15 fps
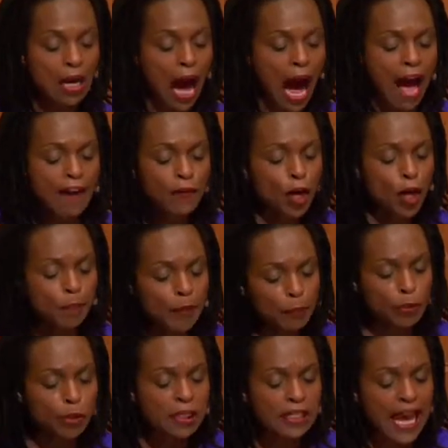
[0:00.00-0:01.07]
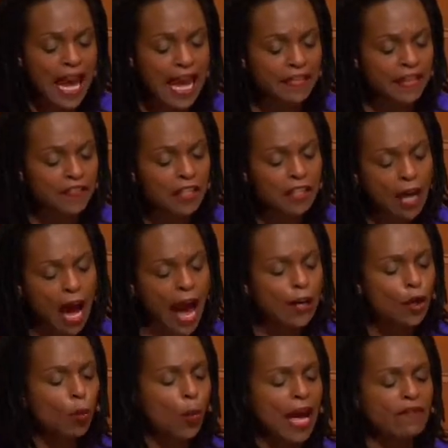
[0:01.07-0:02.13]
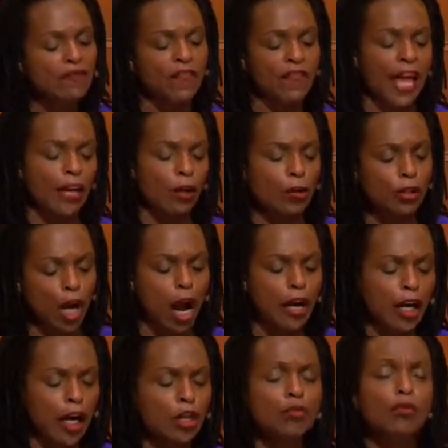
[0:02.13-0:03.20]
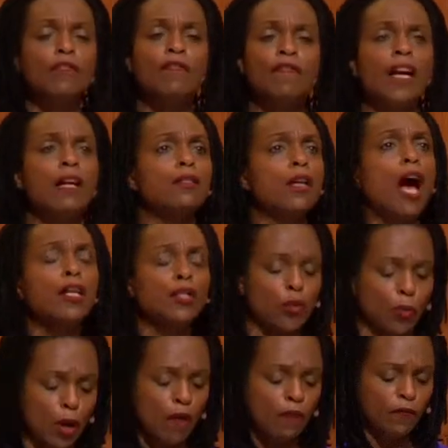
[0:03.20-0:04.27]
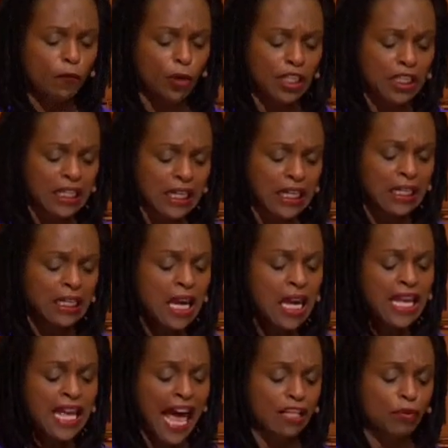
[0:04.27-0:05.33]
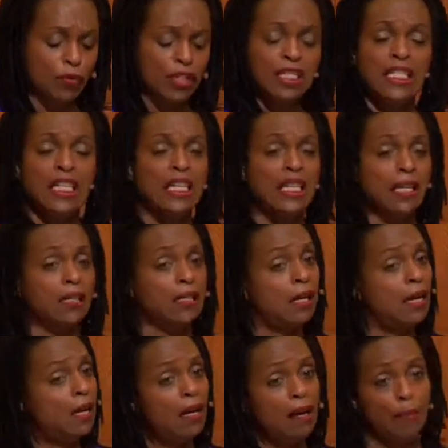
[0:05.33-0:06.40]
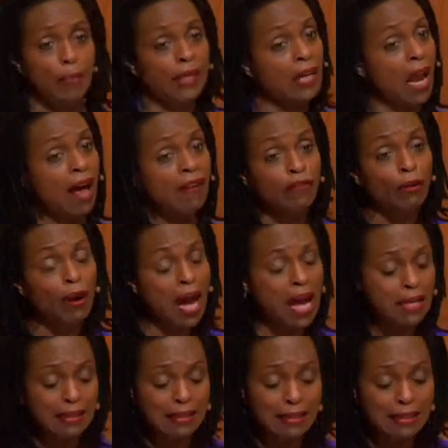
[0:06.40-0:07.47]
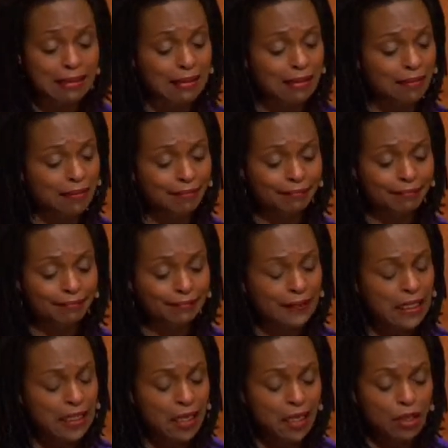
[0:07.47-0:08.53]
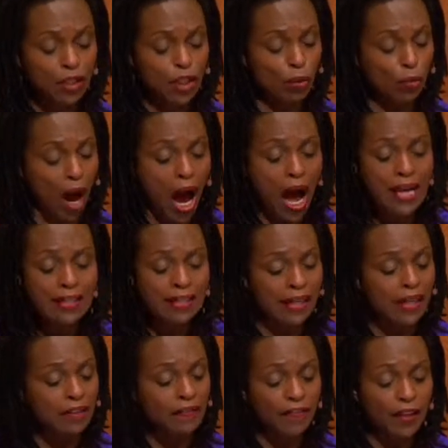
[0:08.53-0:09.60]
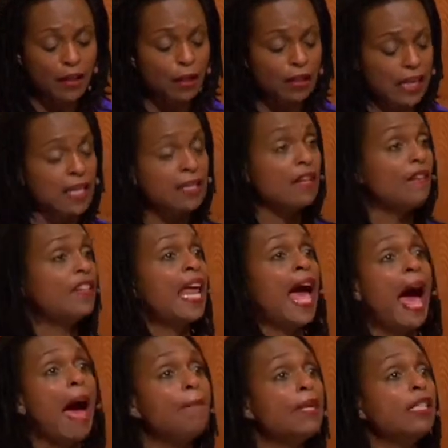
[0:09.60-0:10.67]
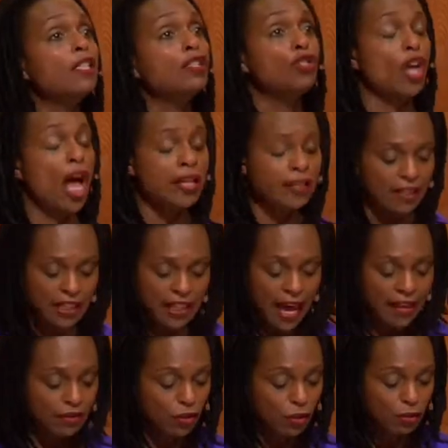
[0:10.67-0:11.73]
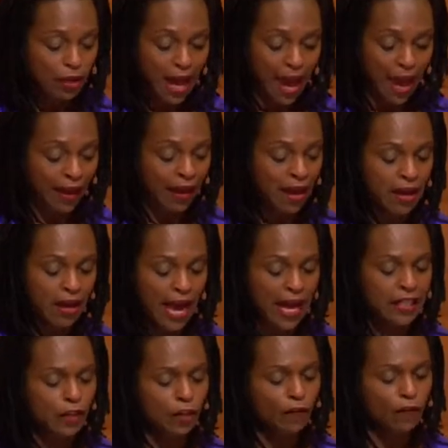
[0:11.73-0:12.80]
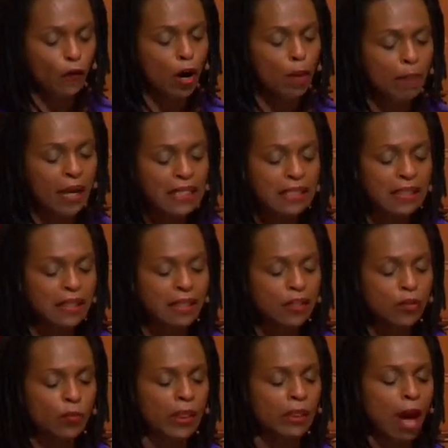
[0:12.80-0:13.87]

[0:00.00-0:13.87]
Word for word: I've heard people say that the tidal wave of anguish our country felt on twelve fourteen has receded, but not for us. To us, it feels as if it happened just yesterday, and in the four months since we